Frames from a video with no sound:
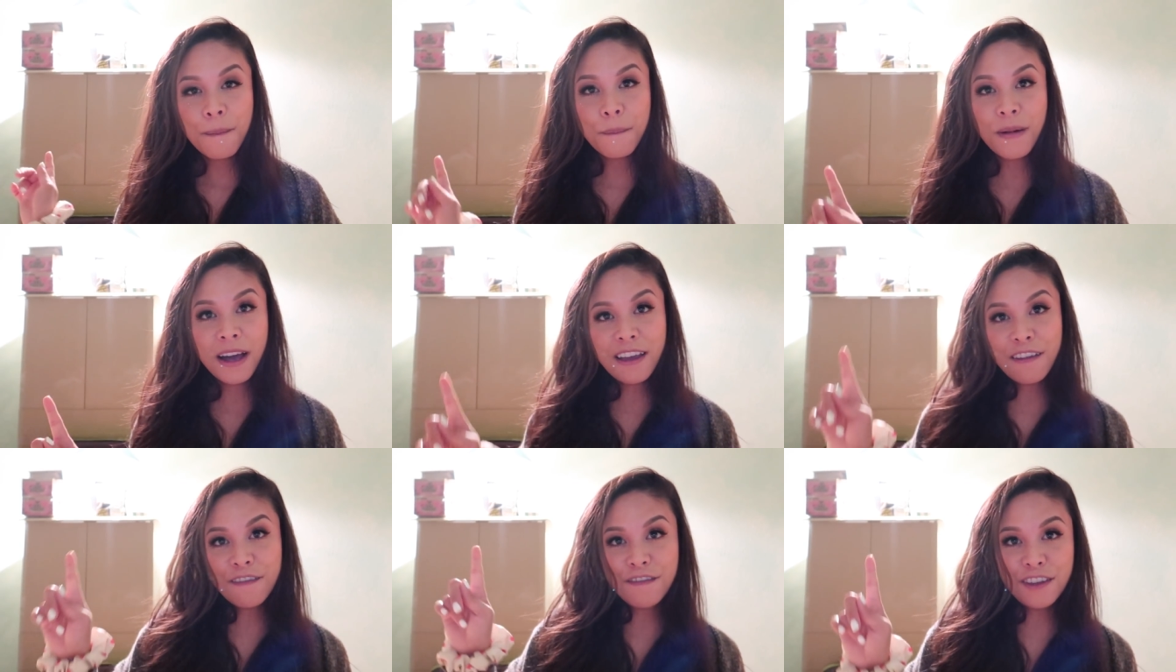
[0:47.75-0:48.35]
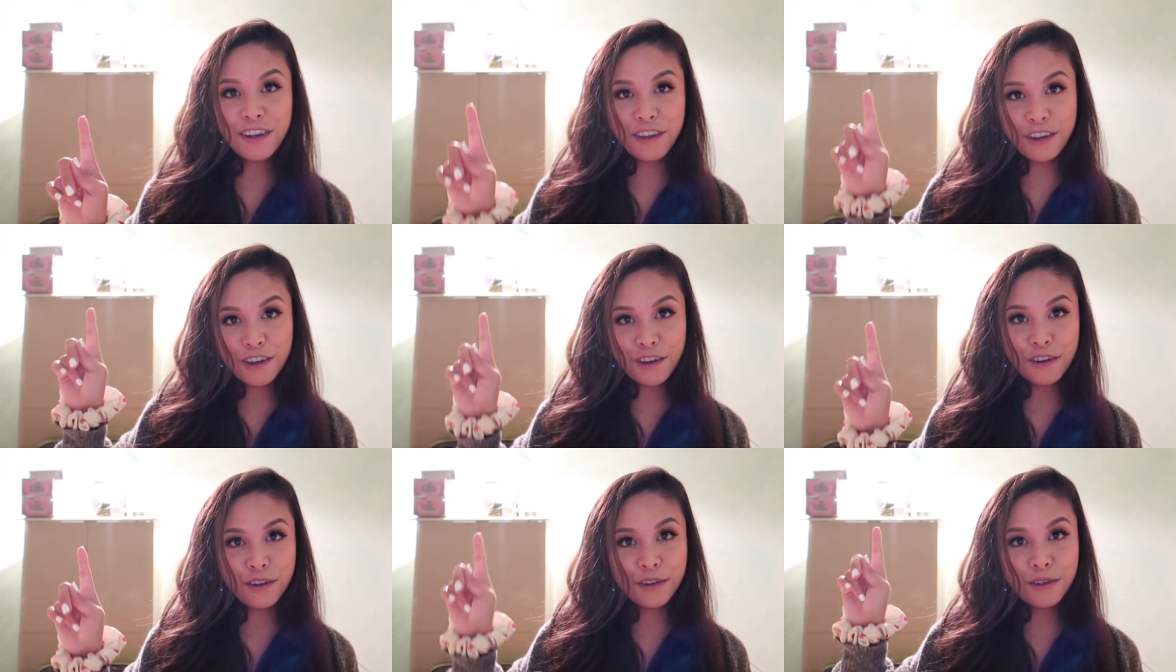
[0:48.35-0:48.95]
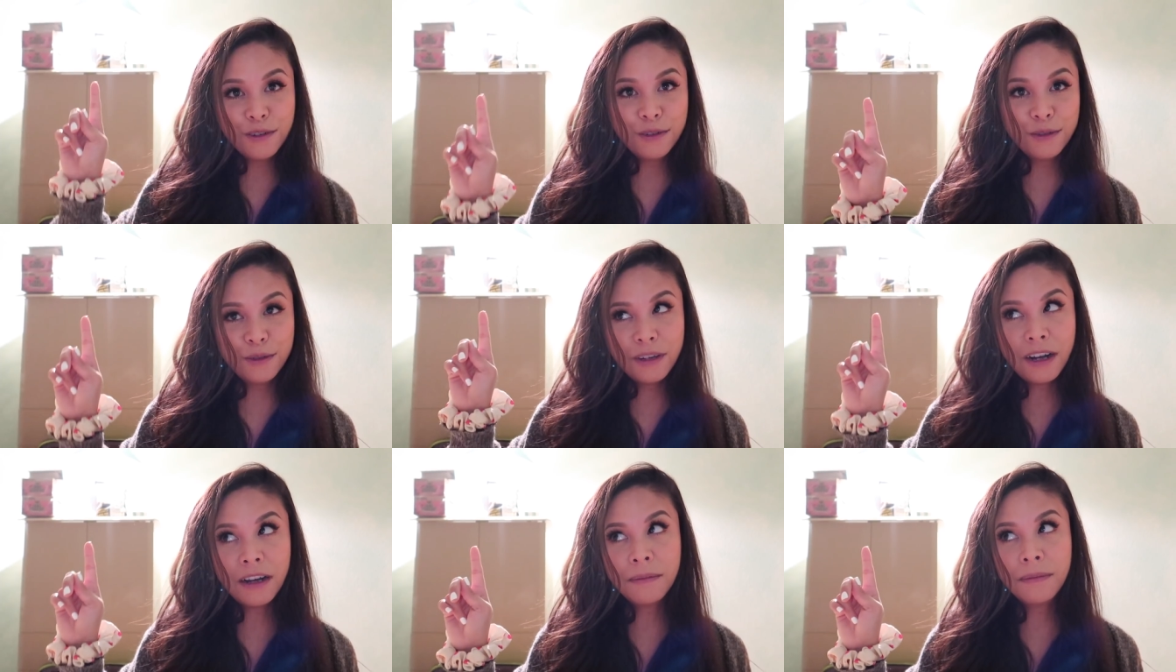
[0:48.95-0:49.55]
my video
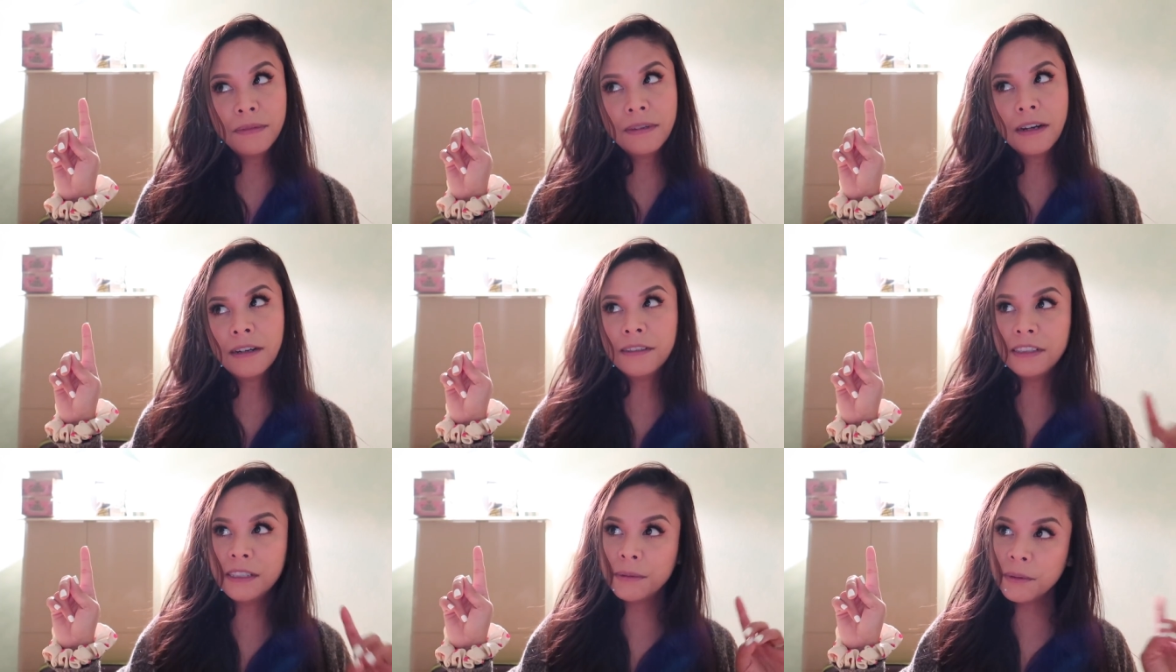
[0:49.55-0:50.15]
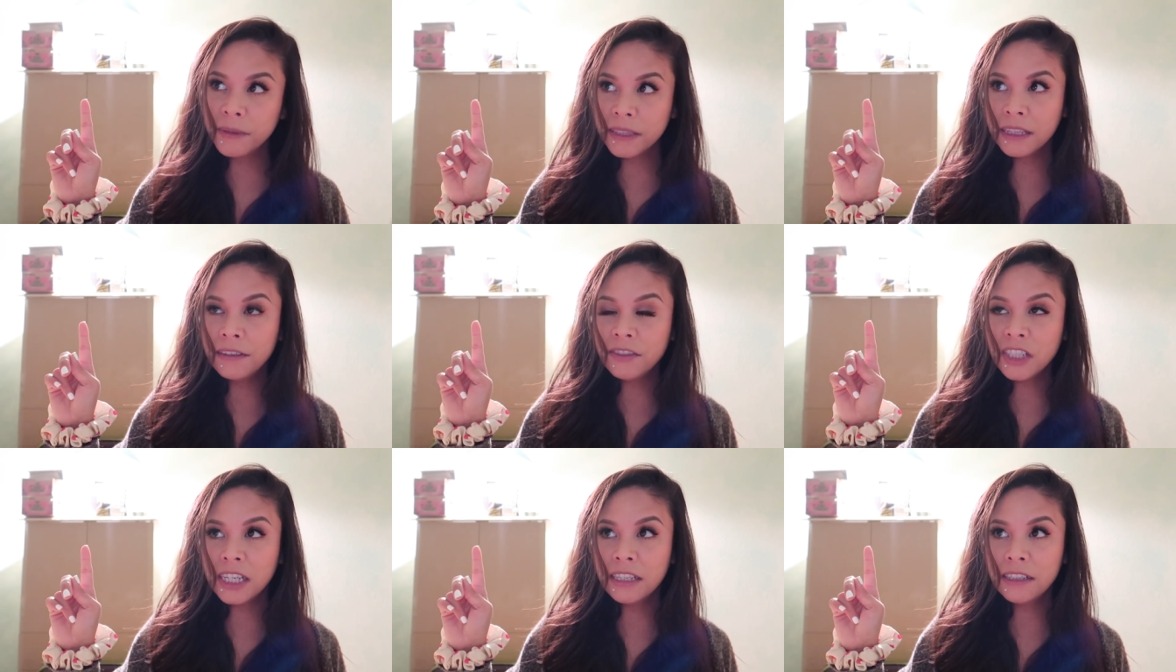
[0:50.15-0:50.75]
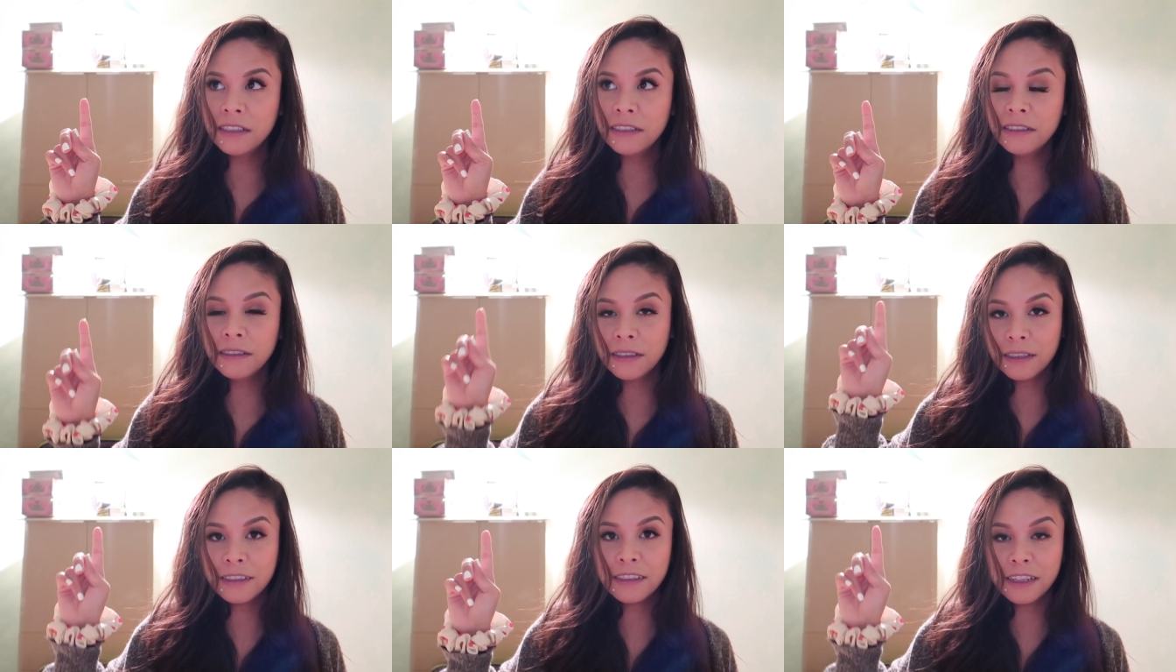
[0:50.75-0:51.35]
on our Zimmerman Life channel
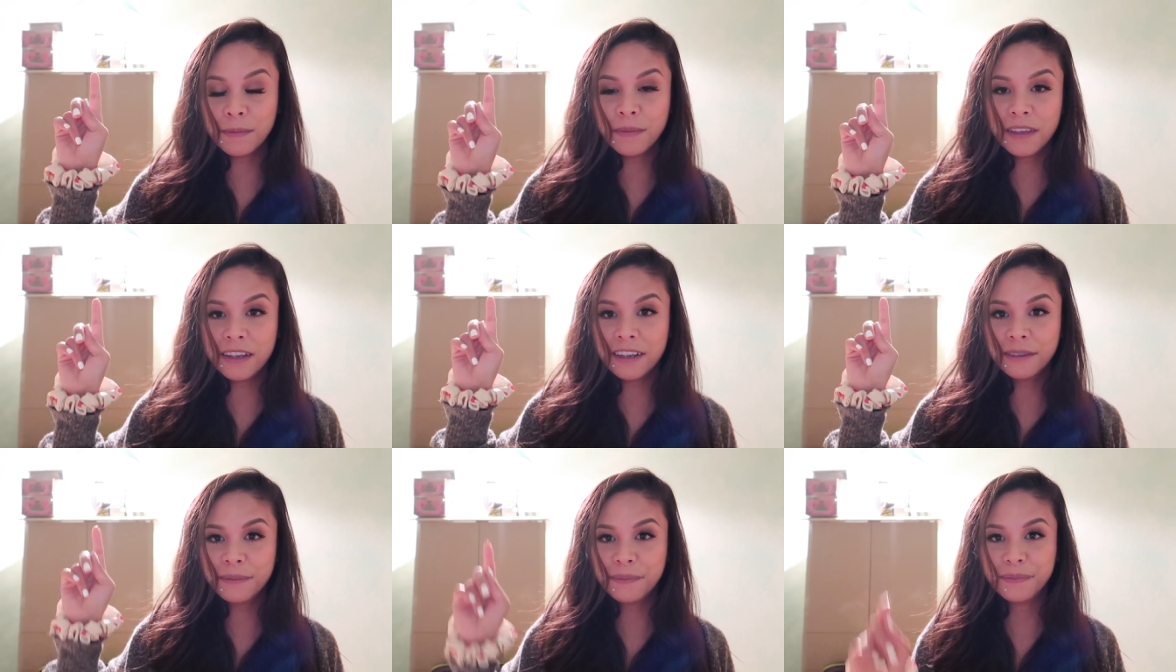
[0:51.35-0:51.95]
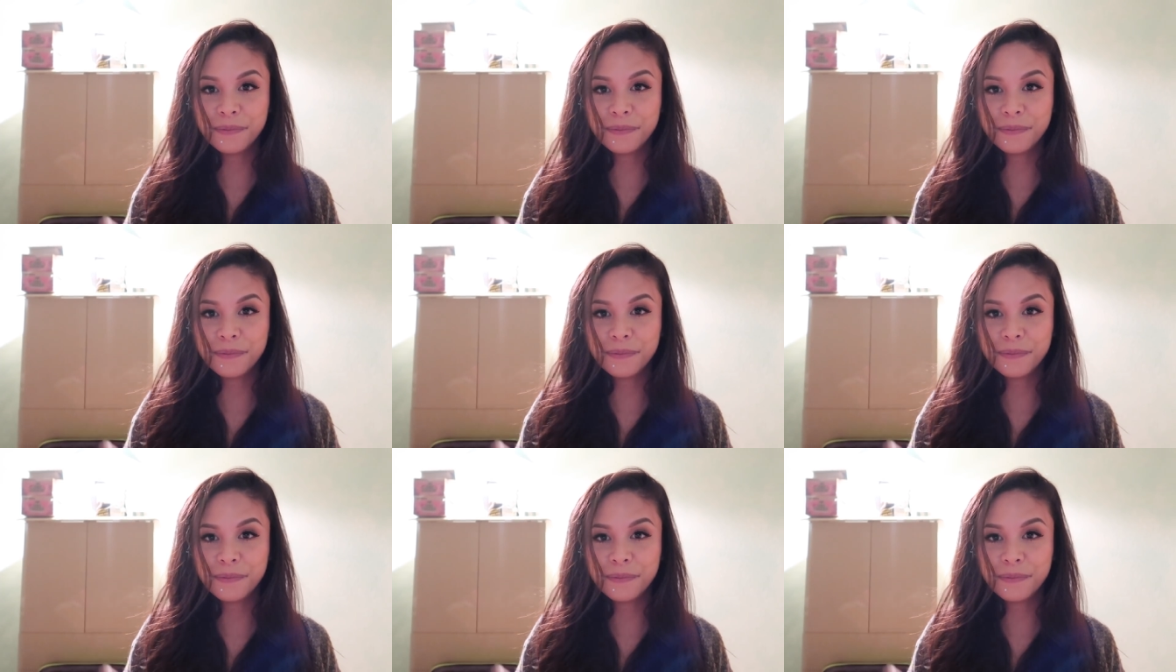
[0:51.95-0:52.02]
listed up there.